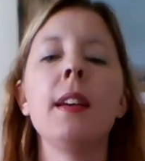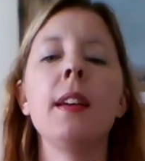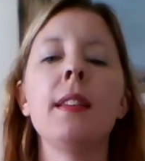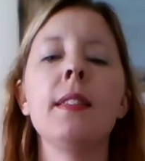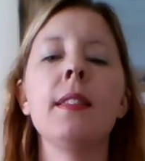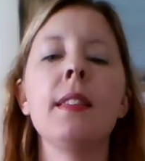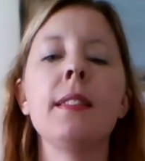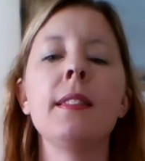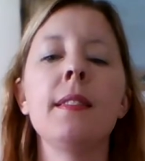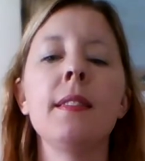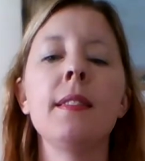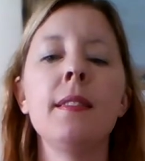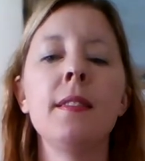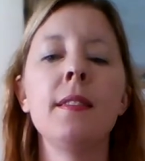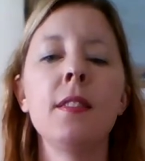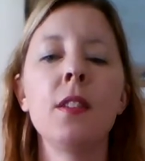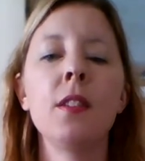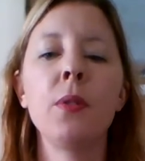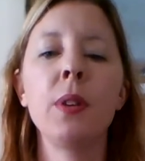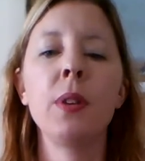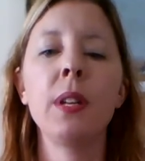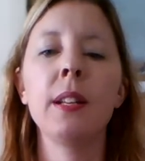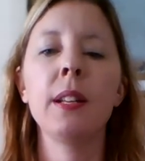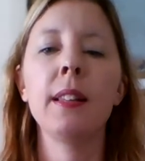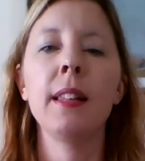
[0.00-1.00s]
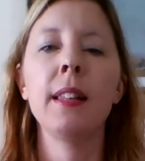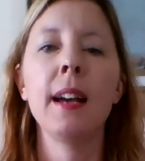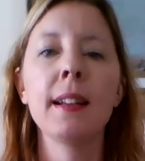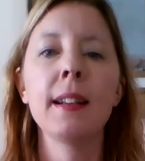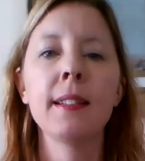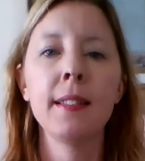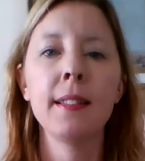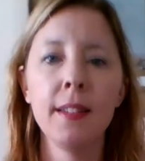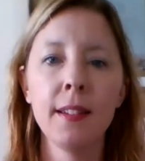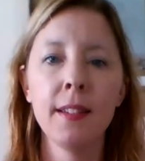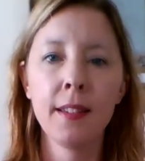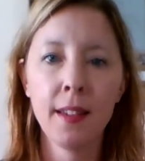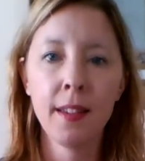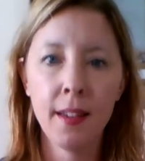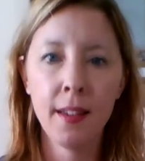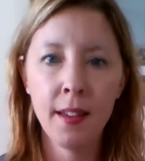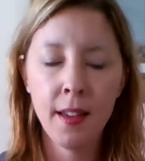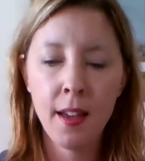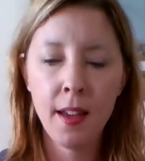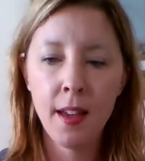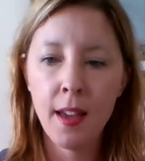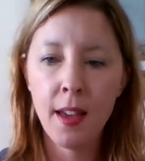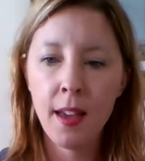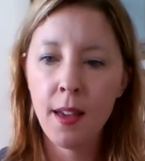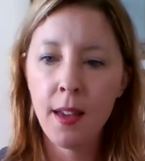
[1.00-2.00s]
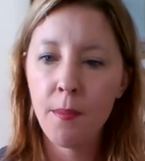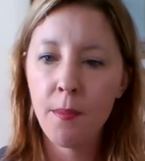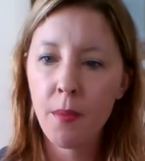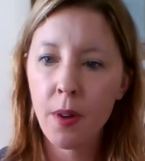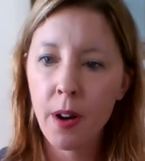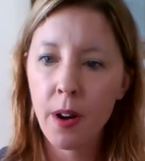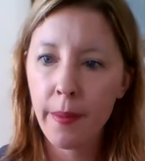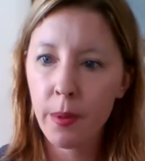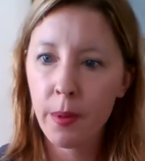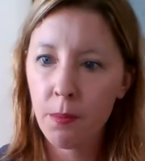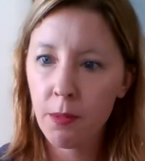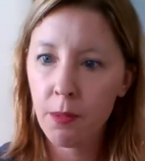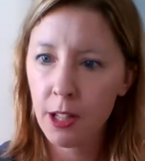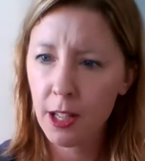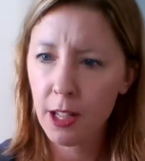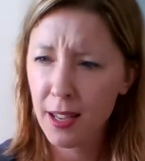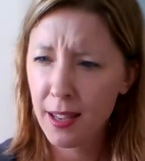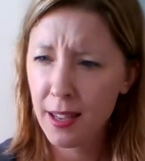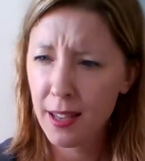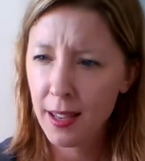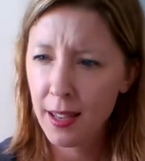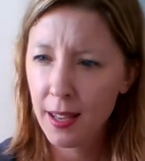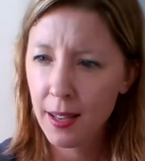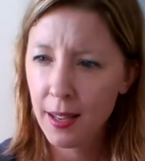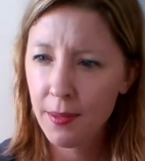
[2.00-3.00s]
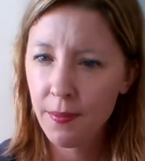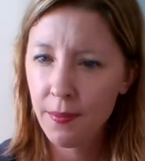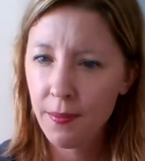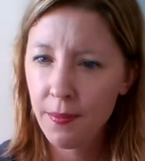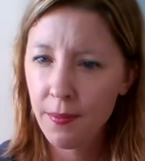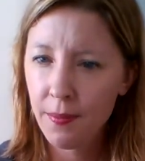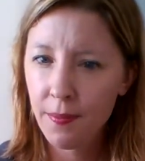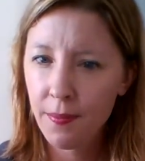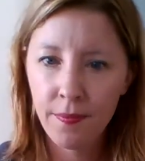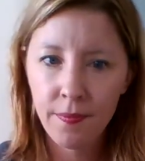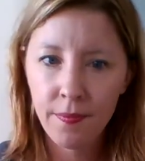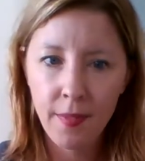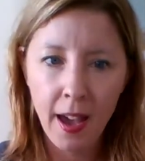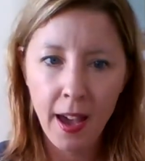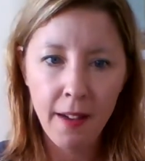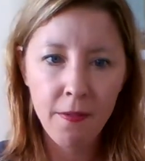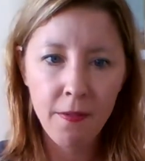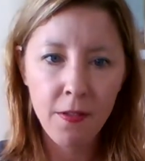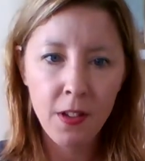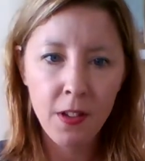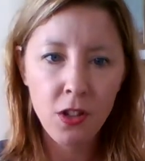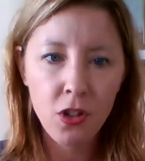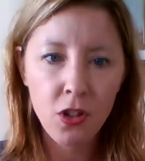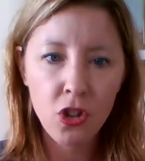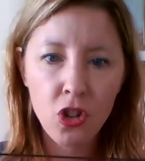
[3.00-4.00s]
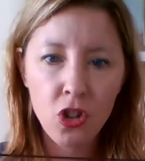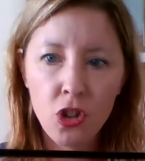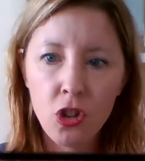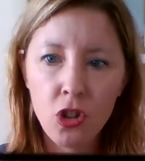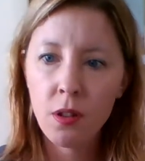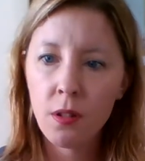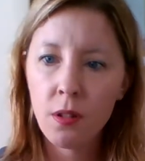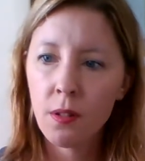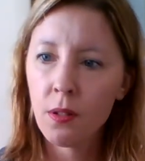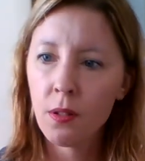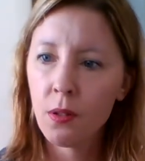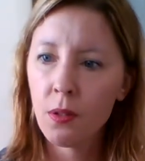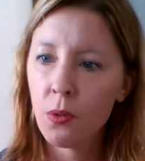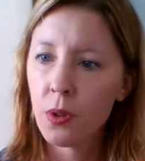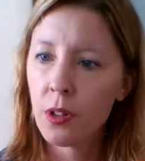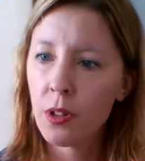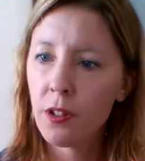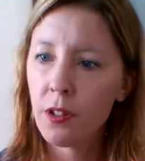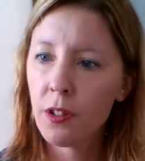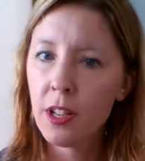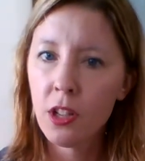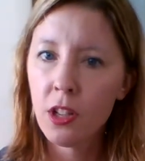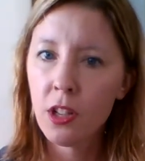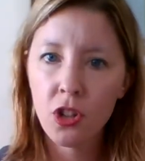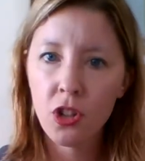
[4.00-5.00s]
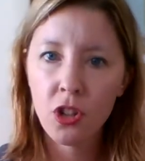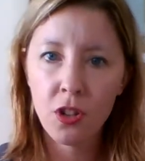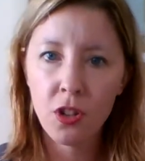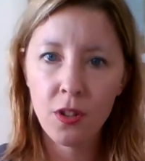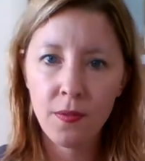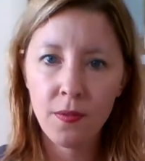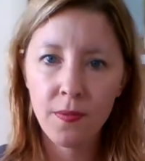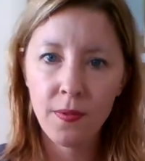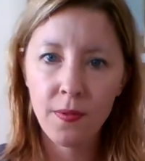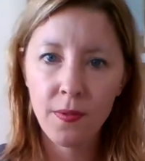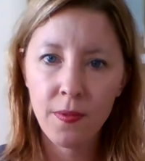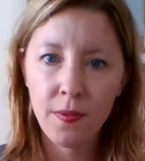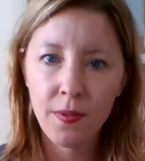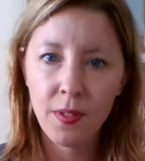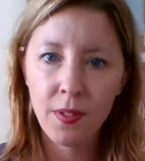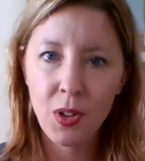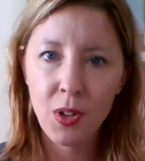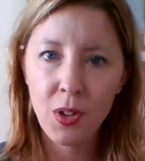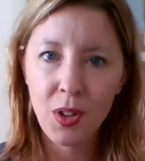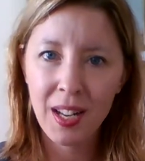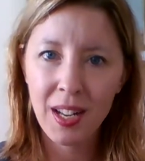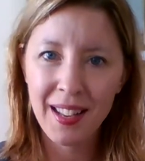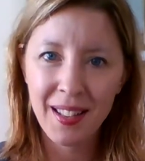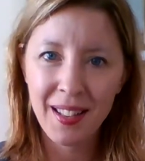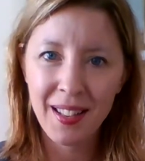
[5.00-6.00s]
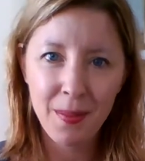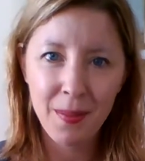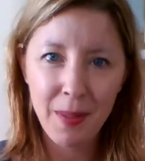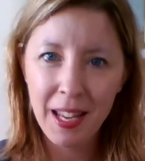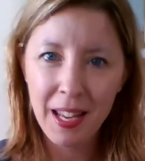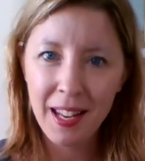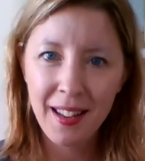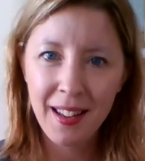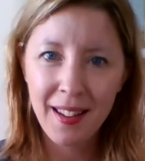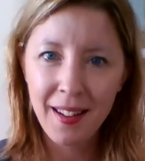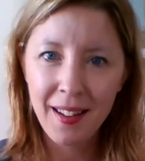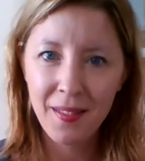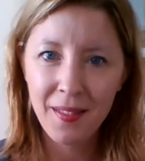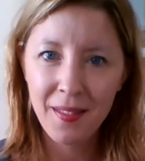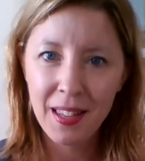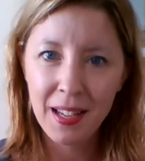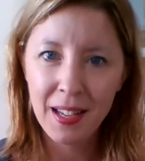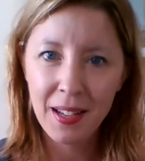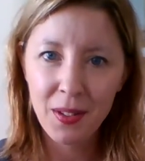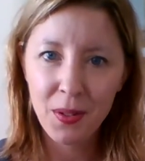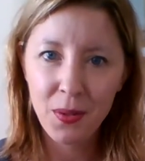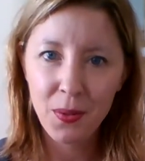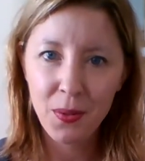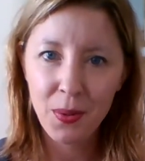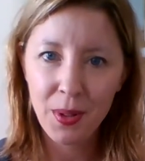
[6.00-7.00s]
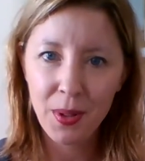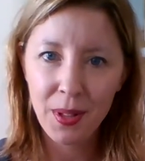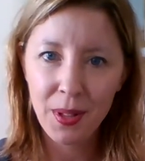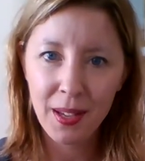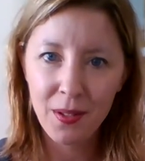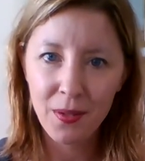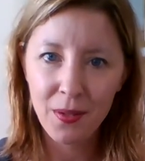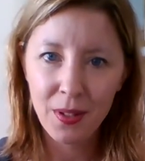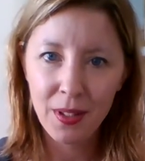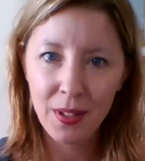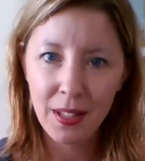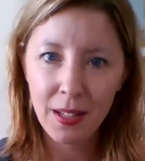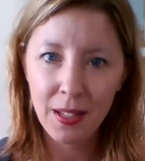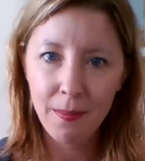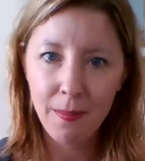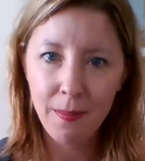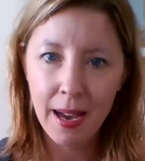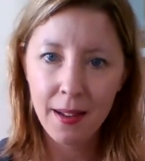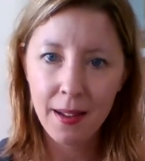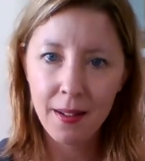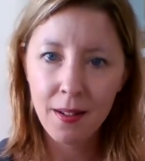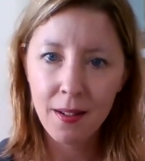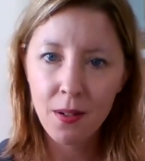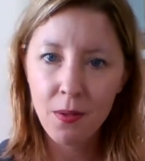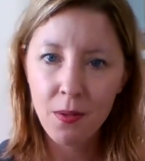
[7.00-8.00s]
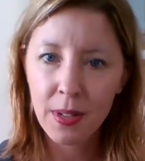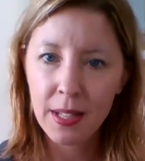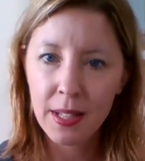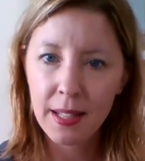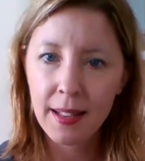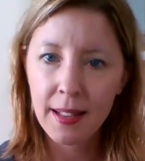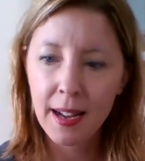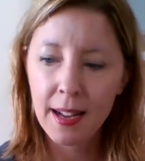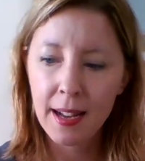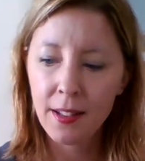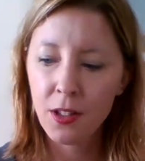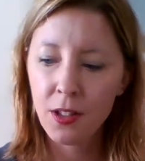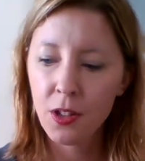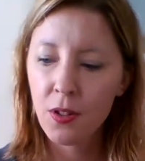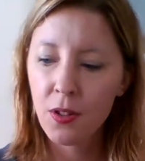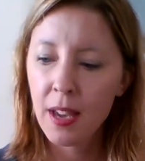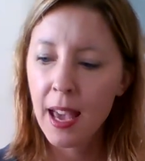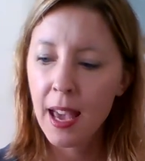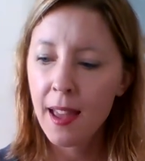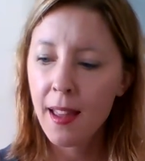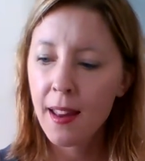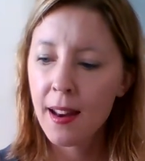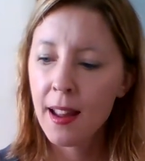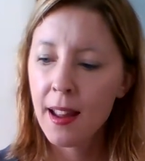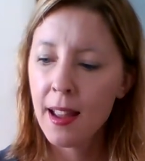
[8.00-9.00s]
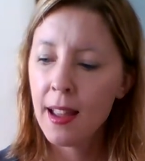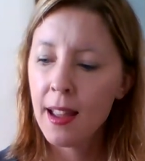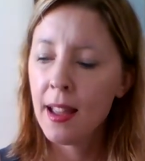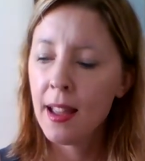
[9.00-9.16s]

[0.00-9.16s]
this is sewing elastic, probably half inch, quarter inch. You can estimate it. I don't think it's really going to matter what size you get.